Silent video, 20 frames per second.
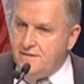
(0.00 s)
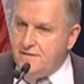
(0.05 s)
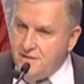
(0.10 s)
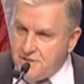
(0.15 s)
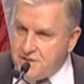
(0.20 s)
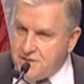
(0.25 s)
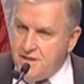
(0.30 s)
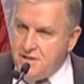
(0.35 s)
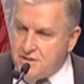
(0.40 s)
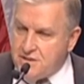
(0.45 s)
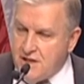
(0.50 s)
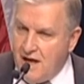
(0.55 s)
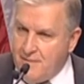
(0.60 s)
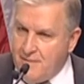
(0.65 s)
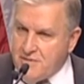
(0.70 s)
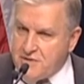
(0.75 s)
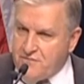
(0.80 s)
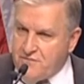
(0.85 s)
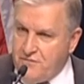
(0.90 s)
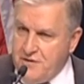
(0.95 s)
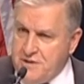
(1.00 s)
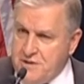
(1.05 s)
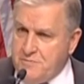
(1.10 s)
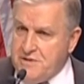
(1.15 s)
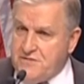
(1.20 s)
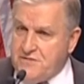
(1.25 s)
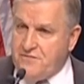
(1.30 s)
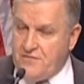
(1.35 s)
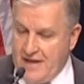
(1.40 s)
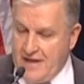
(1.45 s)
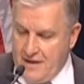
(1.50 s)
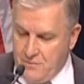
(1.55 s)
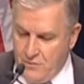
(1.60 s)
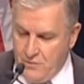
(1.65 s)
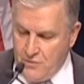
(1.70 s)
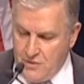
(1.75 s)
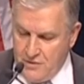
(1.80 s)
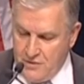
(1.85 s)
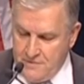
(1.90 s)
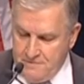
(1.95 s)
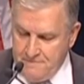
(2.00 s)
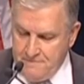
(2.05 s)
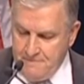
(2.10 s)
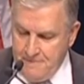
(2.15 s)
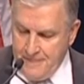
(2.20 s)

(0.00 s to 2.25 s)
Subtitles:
This is Thomas Friedman's flat world.